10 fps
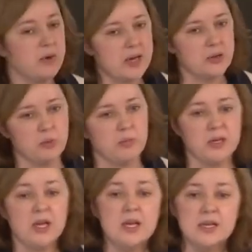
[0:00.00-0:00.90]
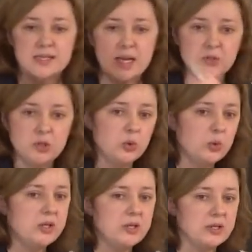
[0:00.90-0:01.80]
one atom and substitute
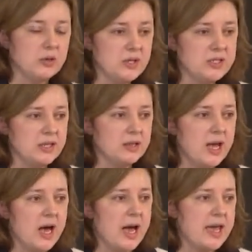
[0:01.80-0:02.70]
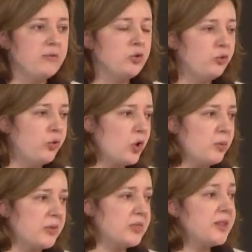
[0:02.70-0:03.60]
it in the crystal, I have to
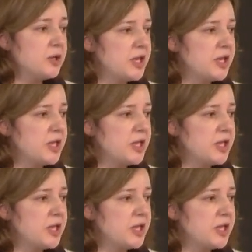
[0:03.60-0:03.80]
form another